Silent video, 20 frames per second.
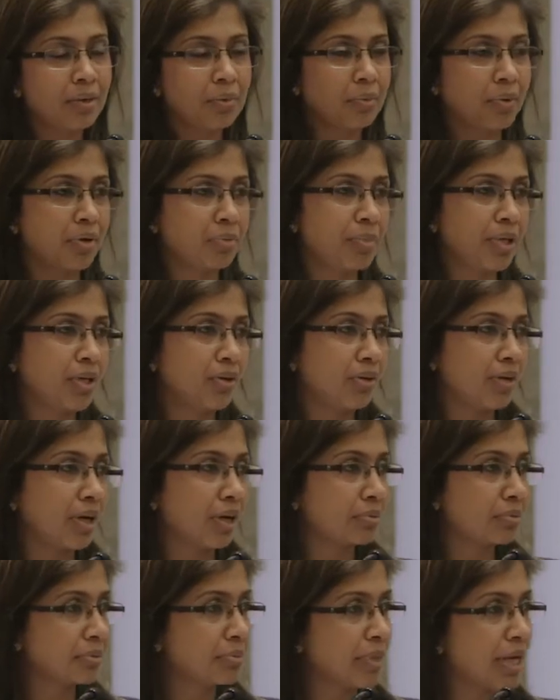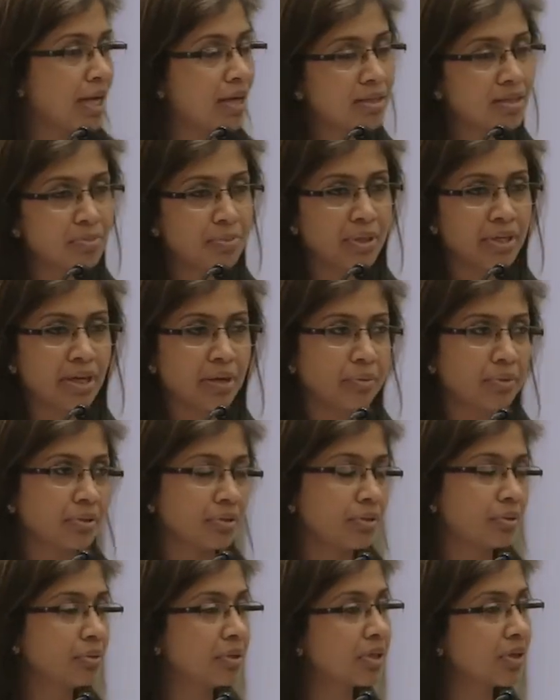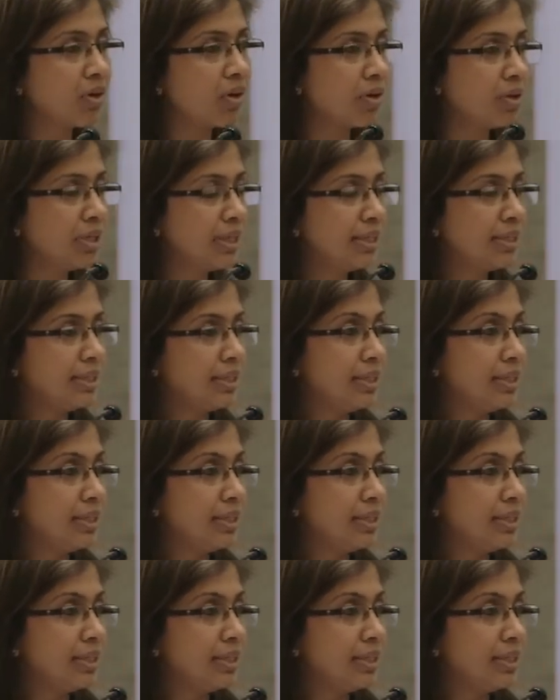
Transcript: want to be going out with my husband, I want to do it all.